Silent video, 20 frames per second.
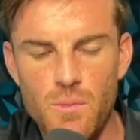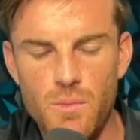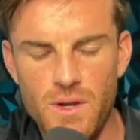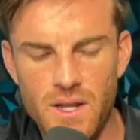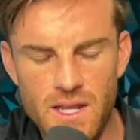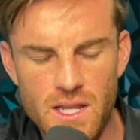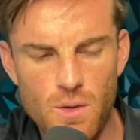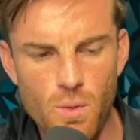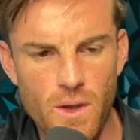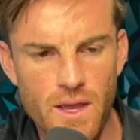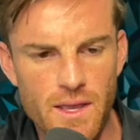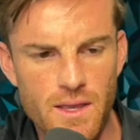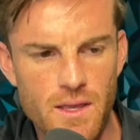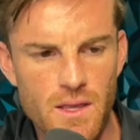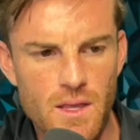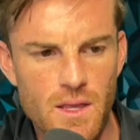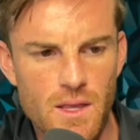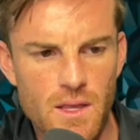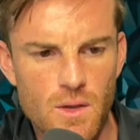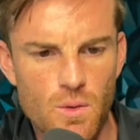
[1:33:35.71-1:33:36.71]
But anyway,
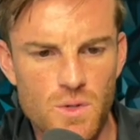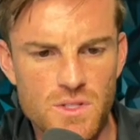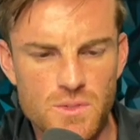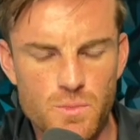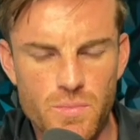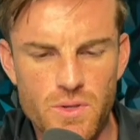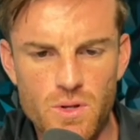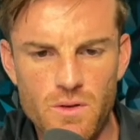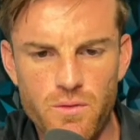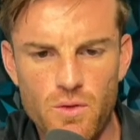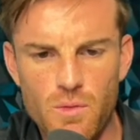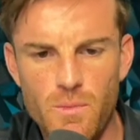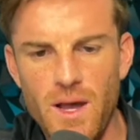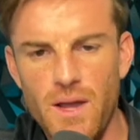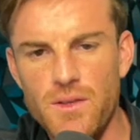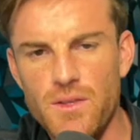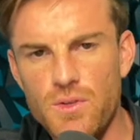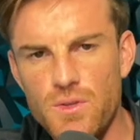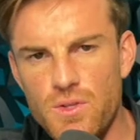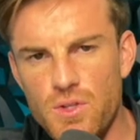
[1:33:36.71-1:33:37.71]
What's beautiful
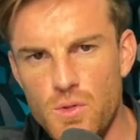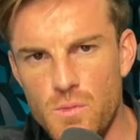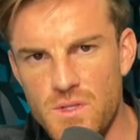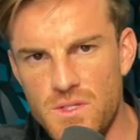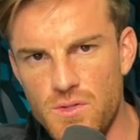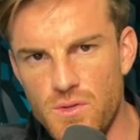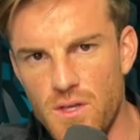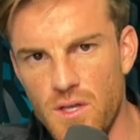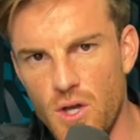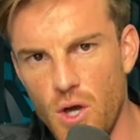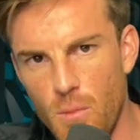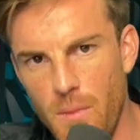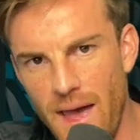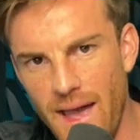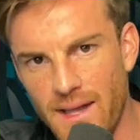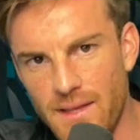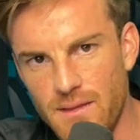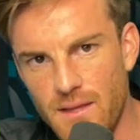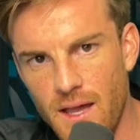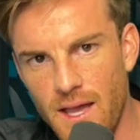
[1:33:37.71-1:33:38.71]
about YouTube is you can go
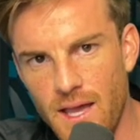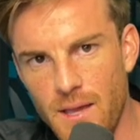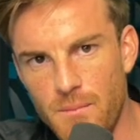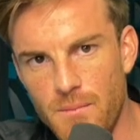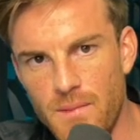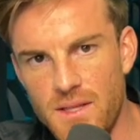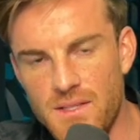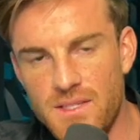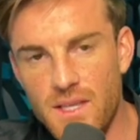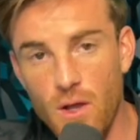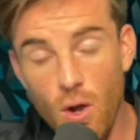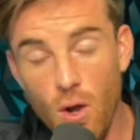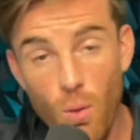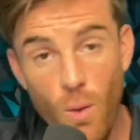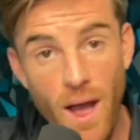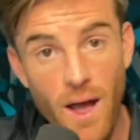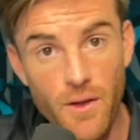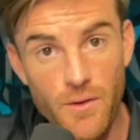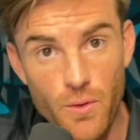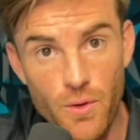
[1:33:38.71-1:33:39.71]
back in time and say, oh,
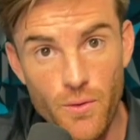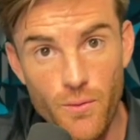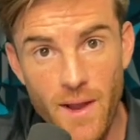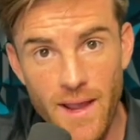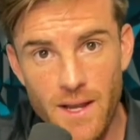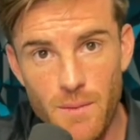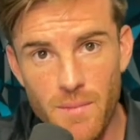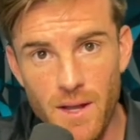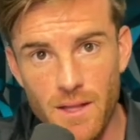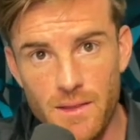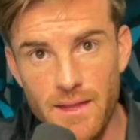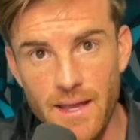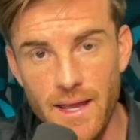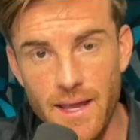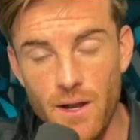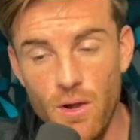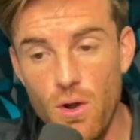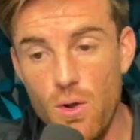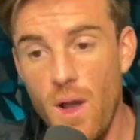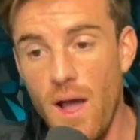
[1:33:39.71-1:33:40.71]
wow, you were right about
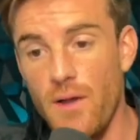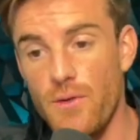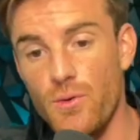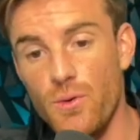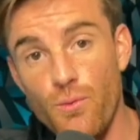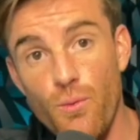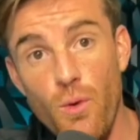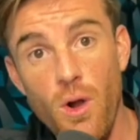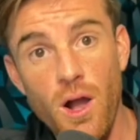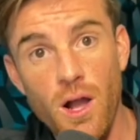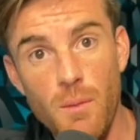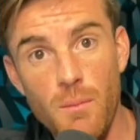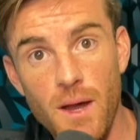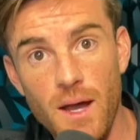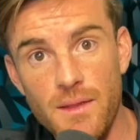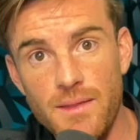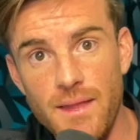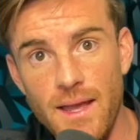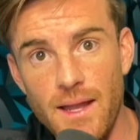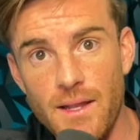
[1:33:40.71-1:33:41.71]
that. Oh, wow, you were wrong
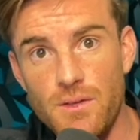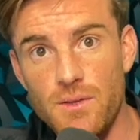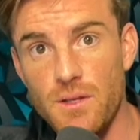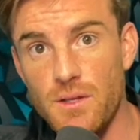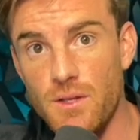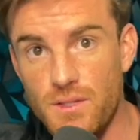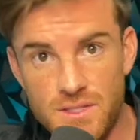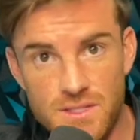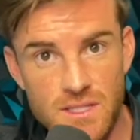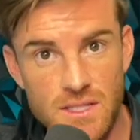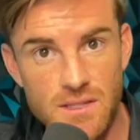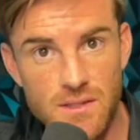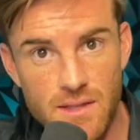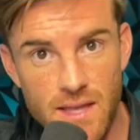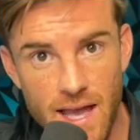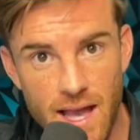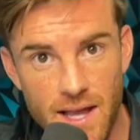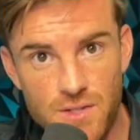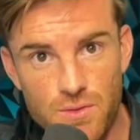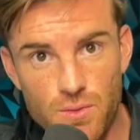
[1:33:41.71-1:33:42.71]
about that. You can see
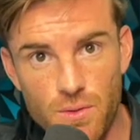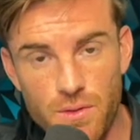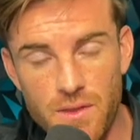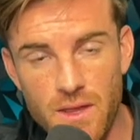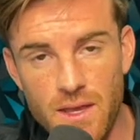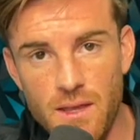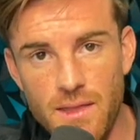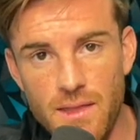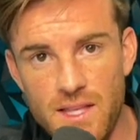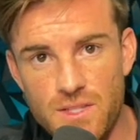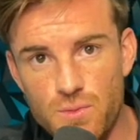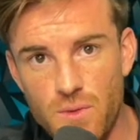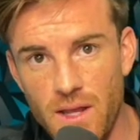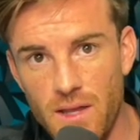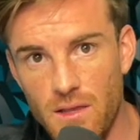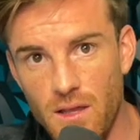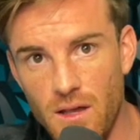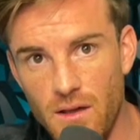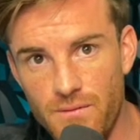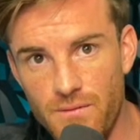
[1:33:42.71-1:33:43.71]
the actual thing. And that's what
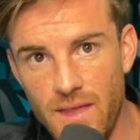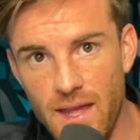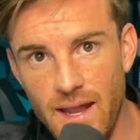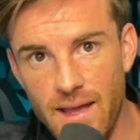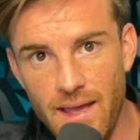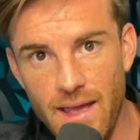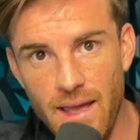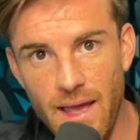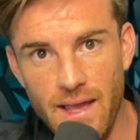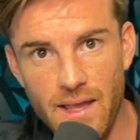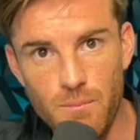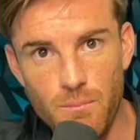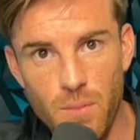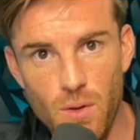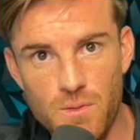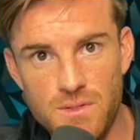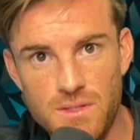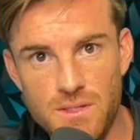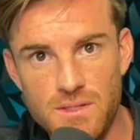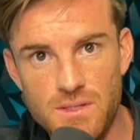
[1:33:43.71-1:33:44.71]
I love that I, I can
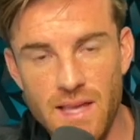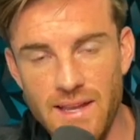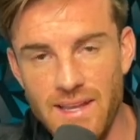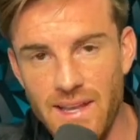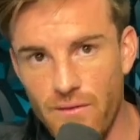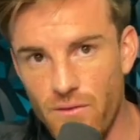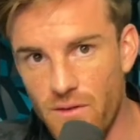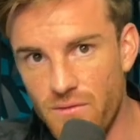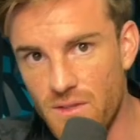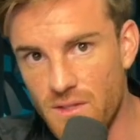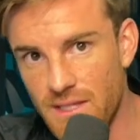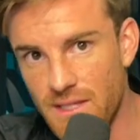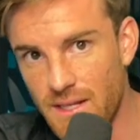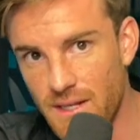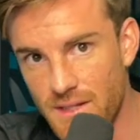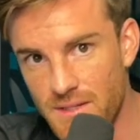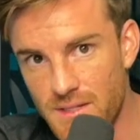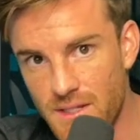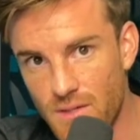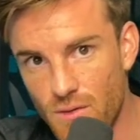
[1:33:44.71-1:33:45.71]
post these. I never have
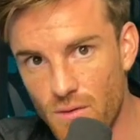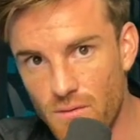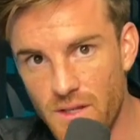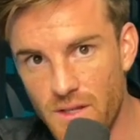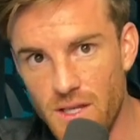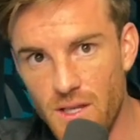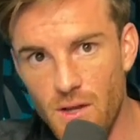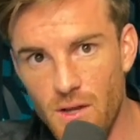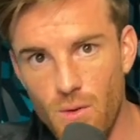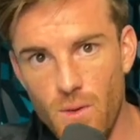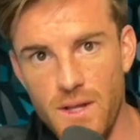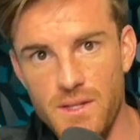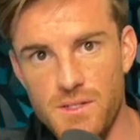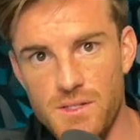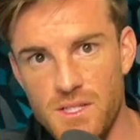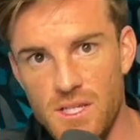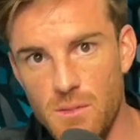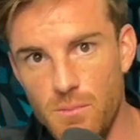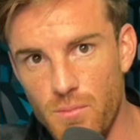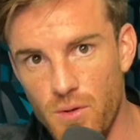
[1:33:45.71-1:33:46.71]
deleted a single video. I
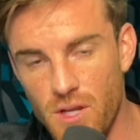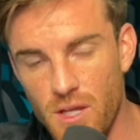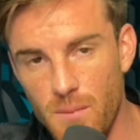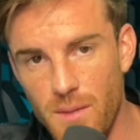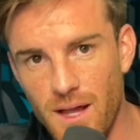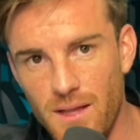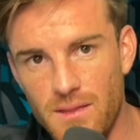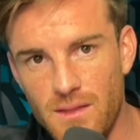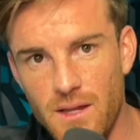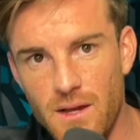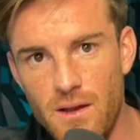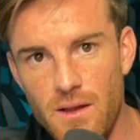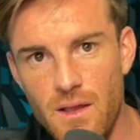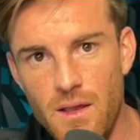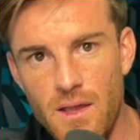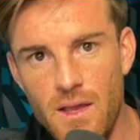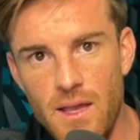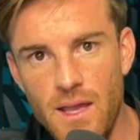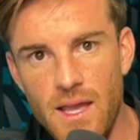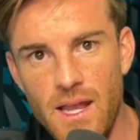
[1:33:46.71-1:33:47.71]
just keep putting them out there.
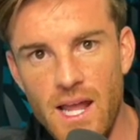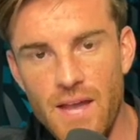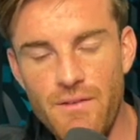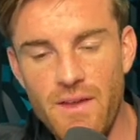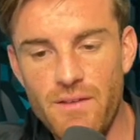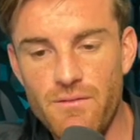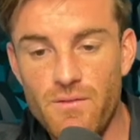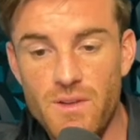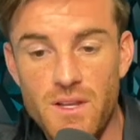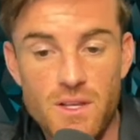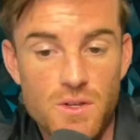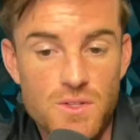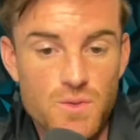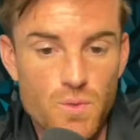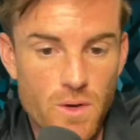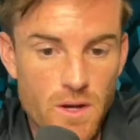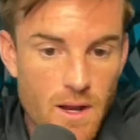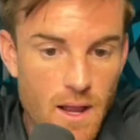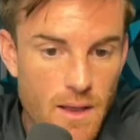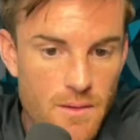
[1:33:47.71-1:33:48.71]
And I've had
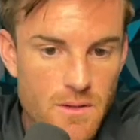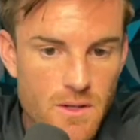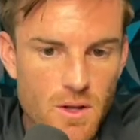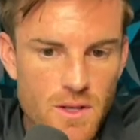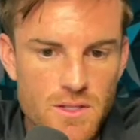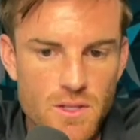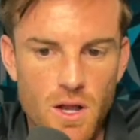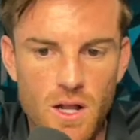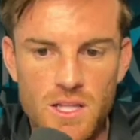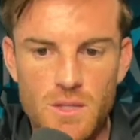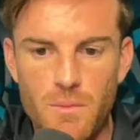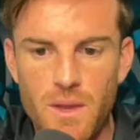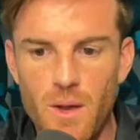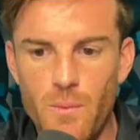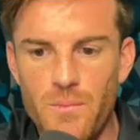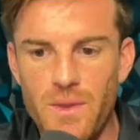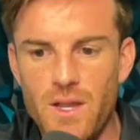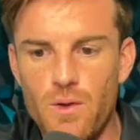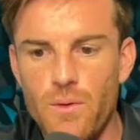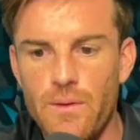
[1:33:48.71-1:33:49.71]
videos where I, you know, I talked
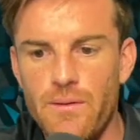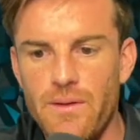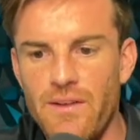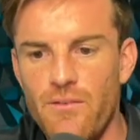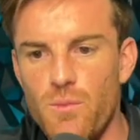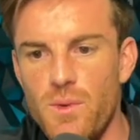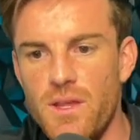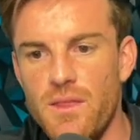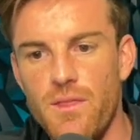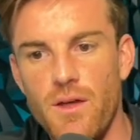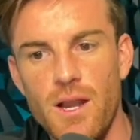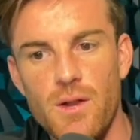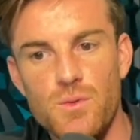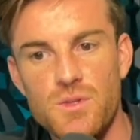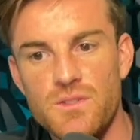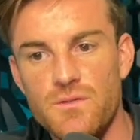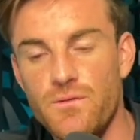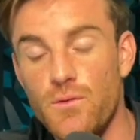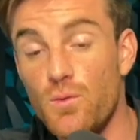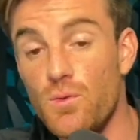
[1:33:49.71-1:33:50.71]
about Bitcoin and everybody thought it
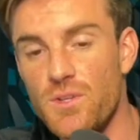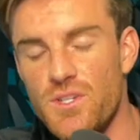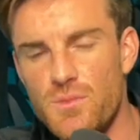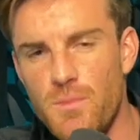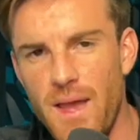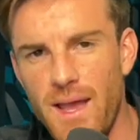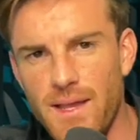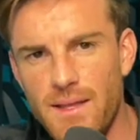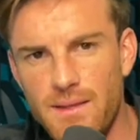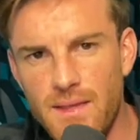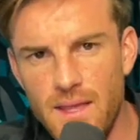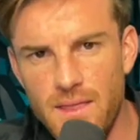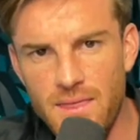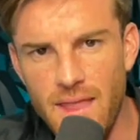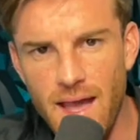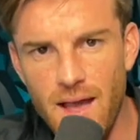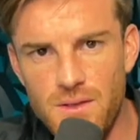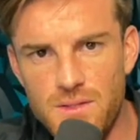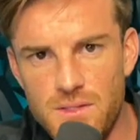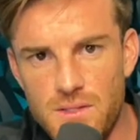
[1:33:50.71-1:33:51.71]
was foolish back at
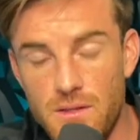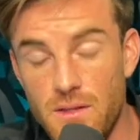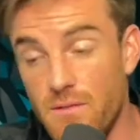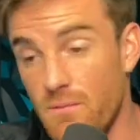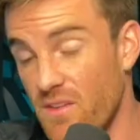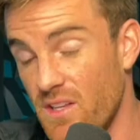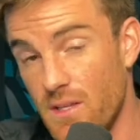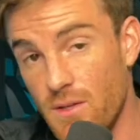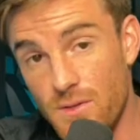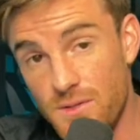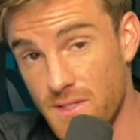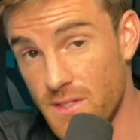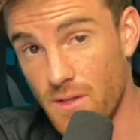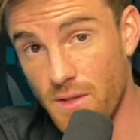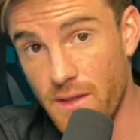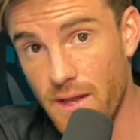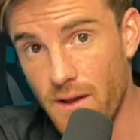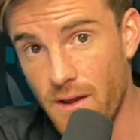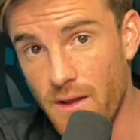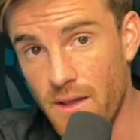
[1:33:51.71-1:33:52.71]
10,000 and the video is
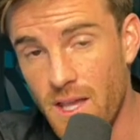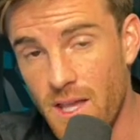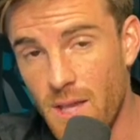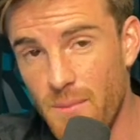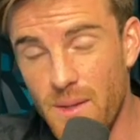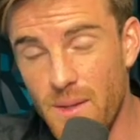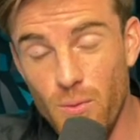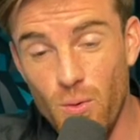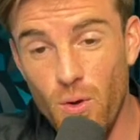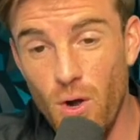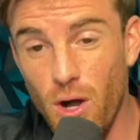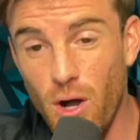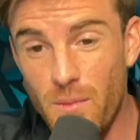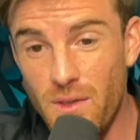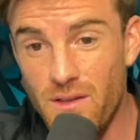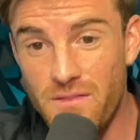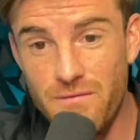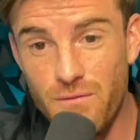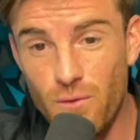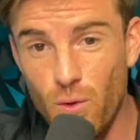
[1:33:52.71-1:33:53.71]
still there. And people call
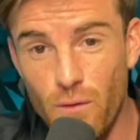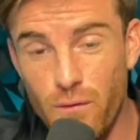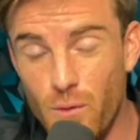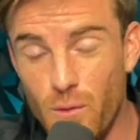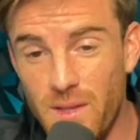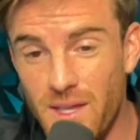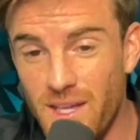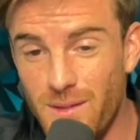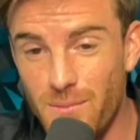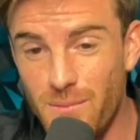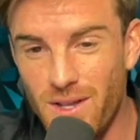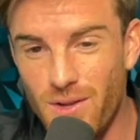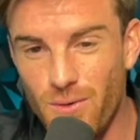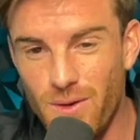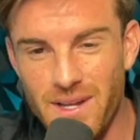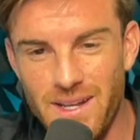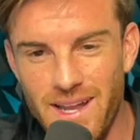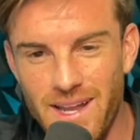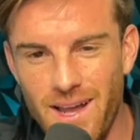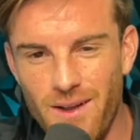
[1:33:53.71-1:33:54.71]
me a fool for being in
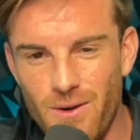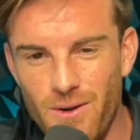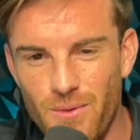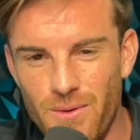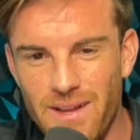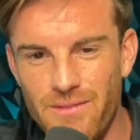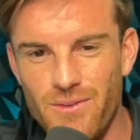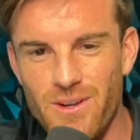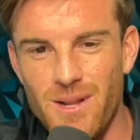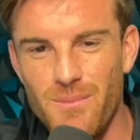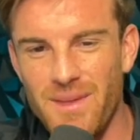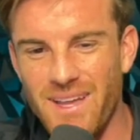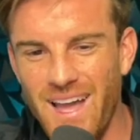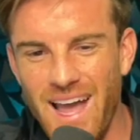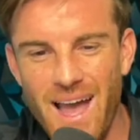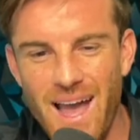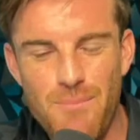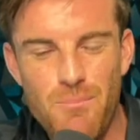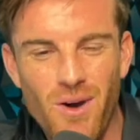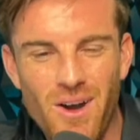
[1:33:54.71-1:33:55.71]
Bitcoin now or whatever. And I'm
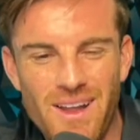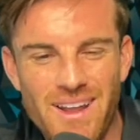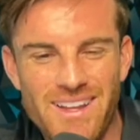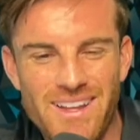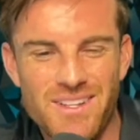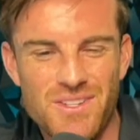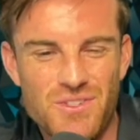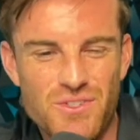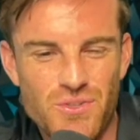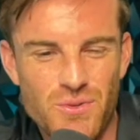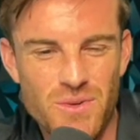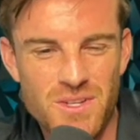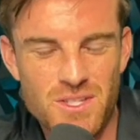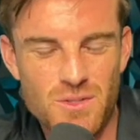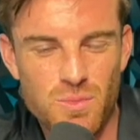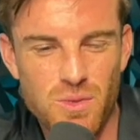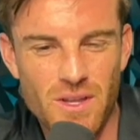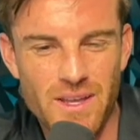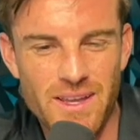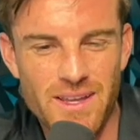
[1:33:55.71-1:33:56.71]
like, I bought an
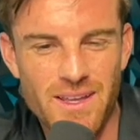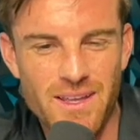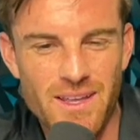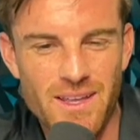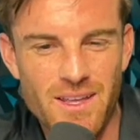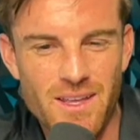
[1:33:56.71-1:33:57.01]
insurance play